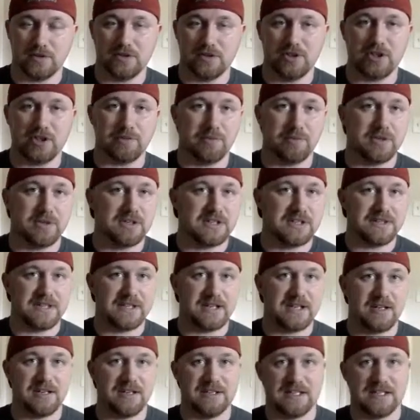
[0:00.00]
you can put it in
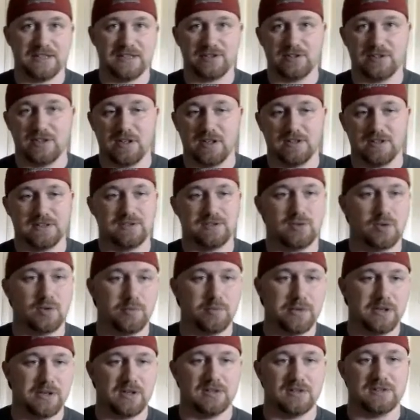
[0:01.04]
there and that should cause it to
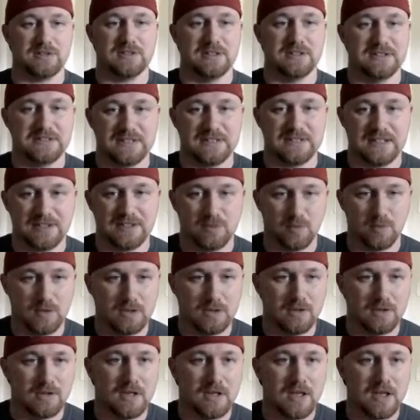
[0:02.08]
appear on the list as well.